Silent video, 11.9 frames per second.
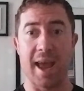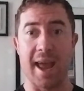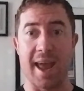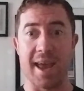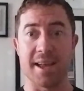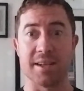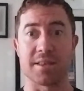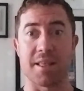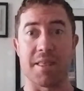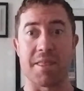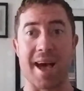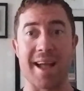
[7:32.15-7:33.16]
And
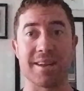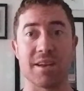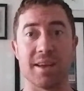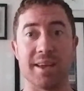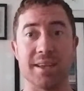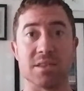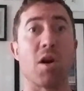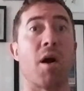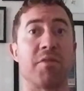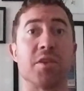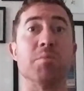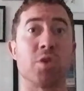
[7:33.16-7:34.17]
that is
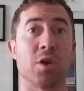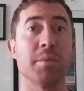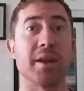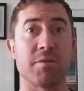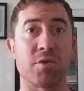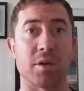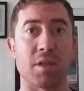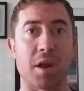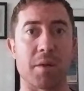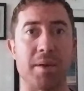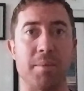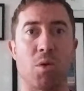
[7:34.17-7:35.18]
often permanent for a lot
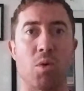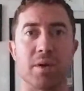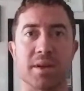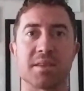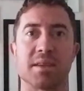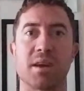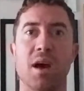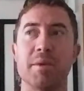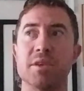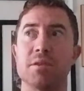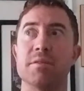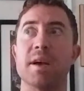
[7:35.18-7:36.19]
of people, or it doesn't come
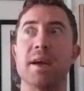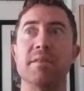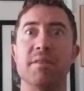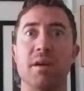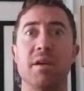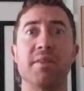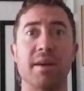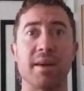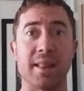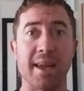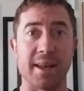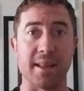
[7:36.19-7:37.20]
until very, very, very
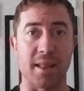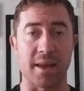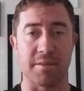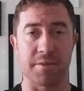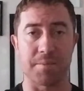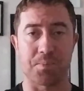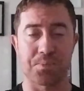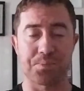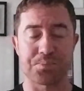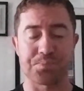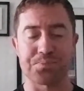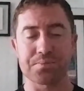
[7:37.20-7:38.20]
late in life.
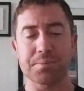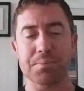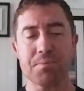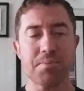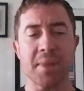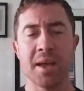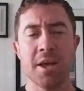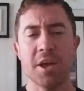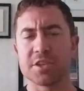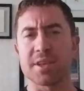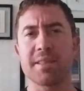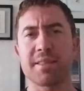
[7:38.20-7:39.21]

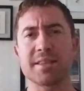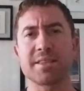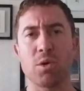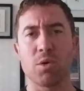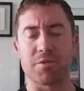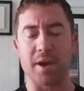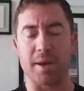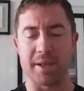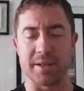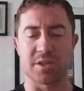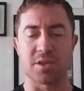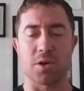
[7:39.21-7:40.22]
So that's the old frame.
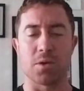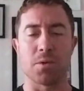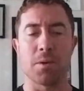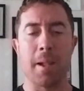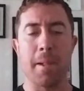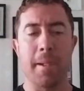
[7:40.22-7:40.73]
And so